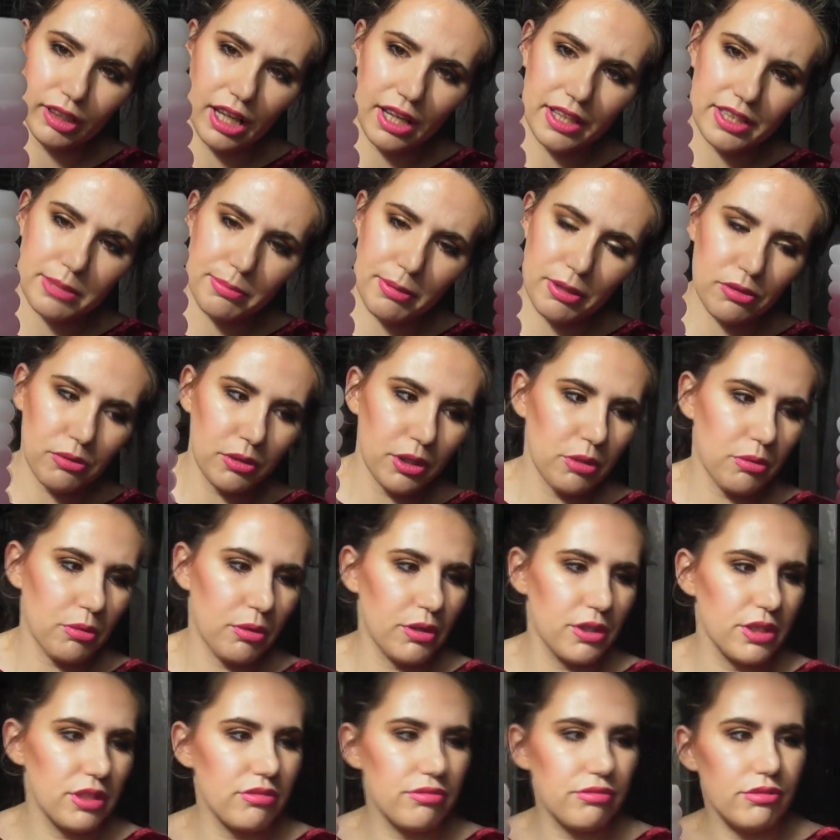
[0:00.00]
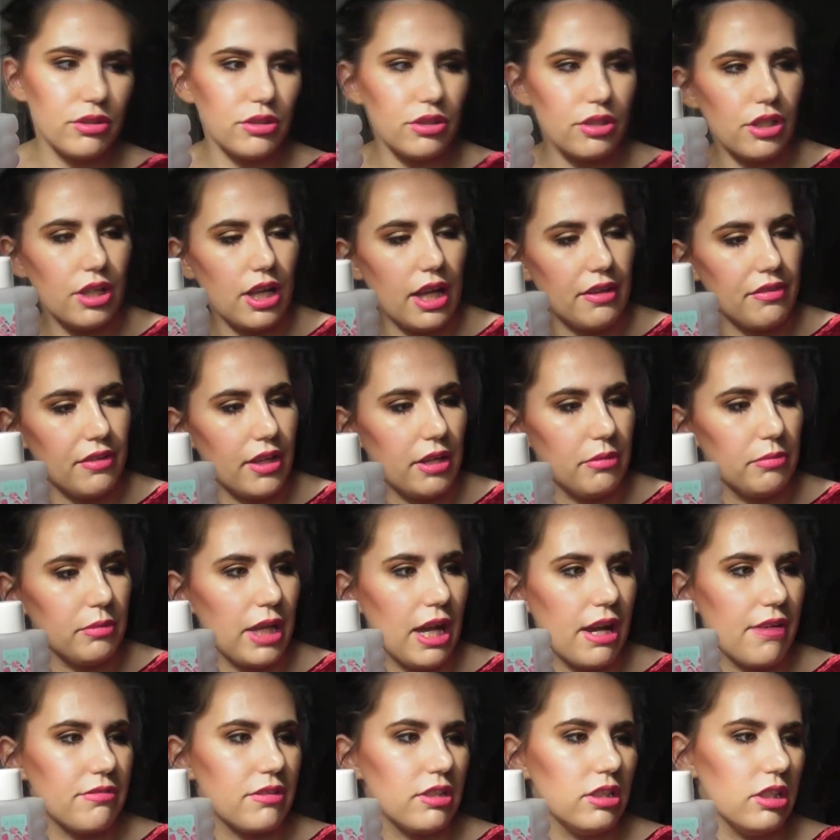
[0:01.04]
It's about 3/4 full. And then we
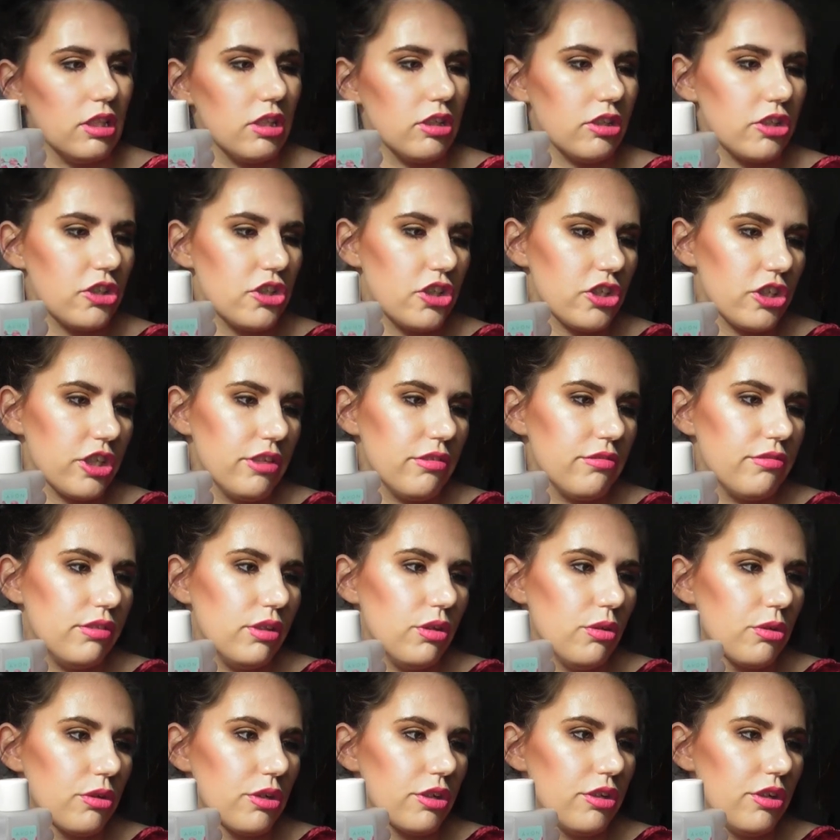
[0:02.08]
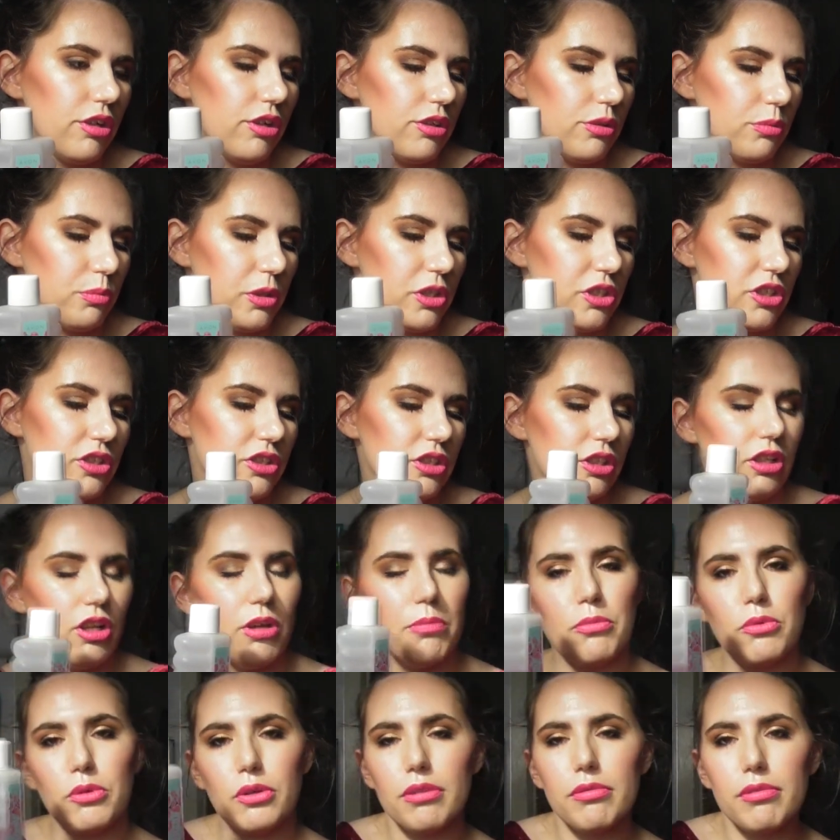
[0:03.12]
have the Luxury Florals, which is a
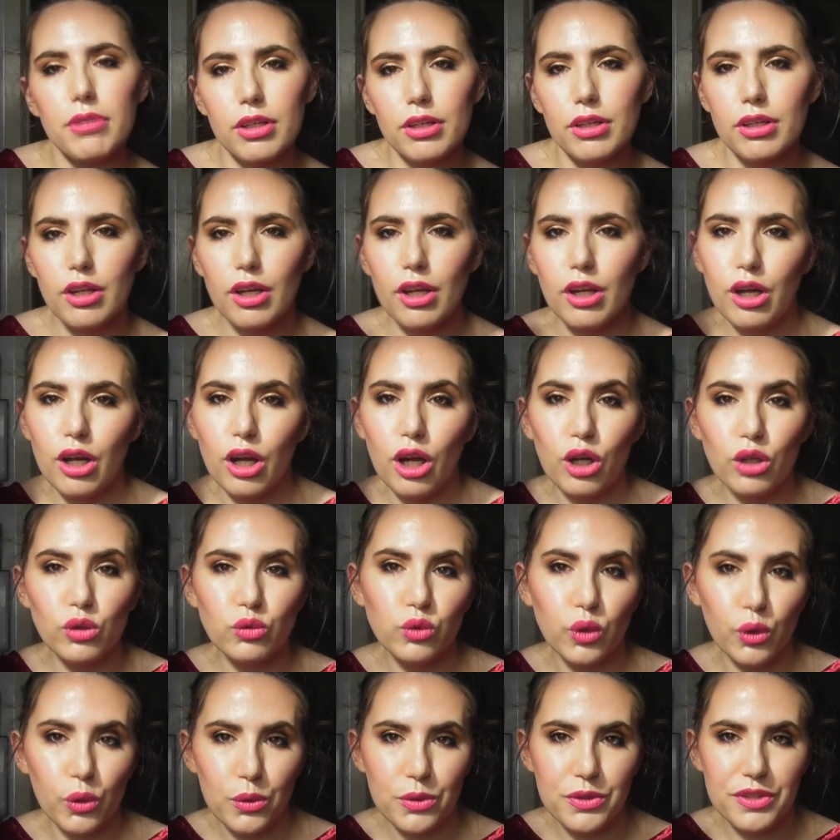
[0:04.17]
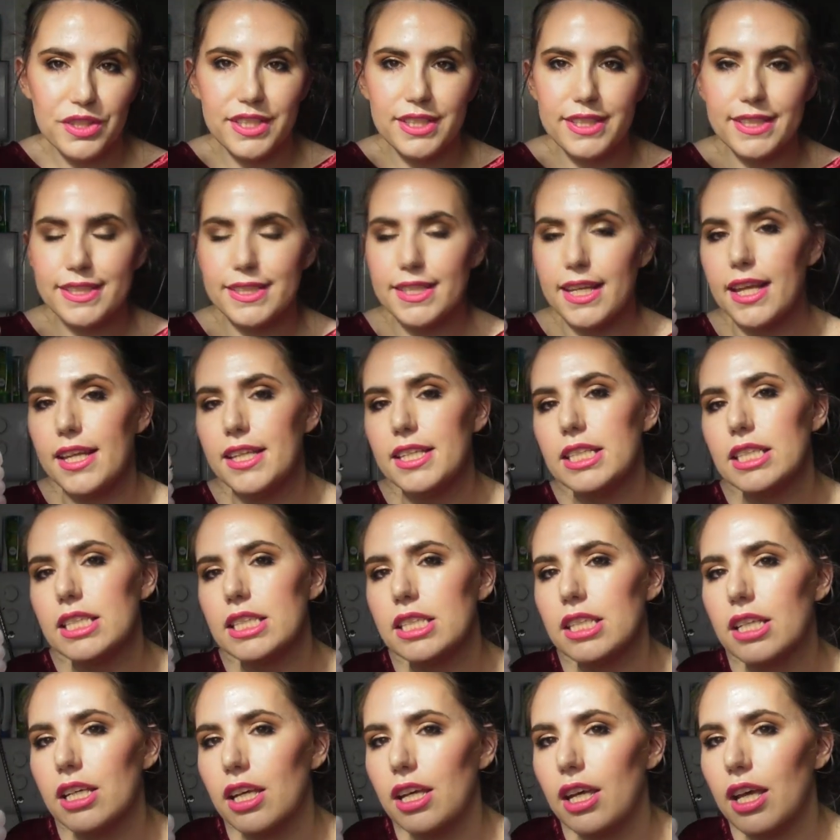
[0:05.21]
lot more of a rosy
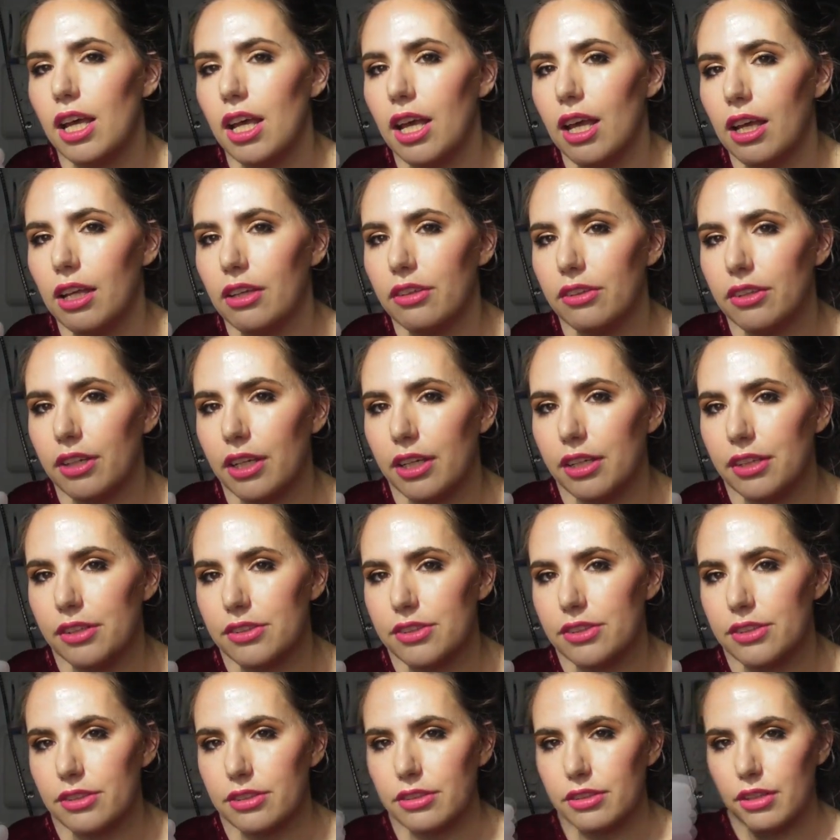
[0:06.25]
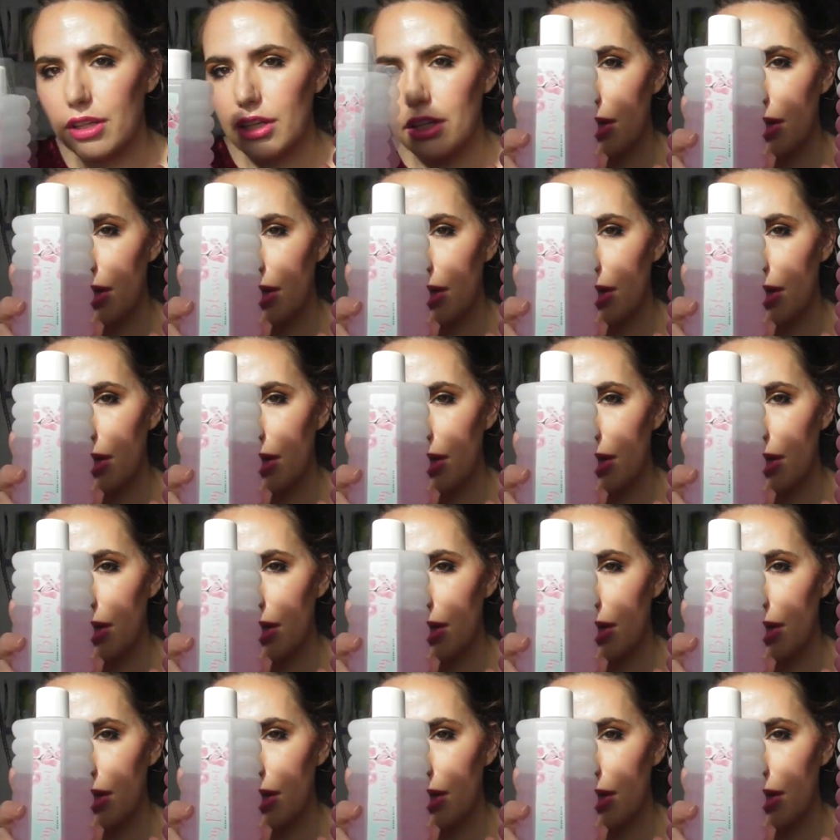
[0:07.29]
scent. And it's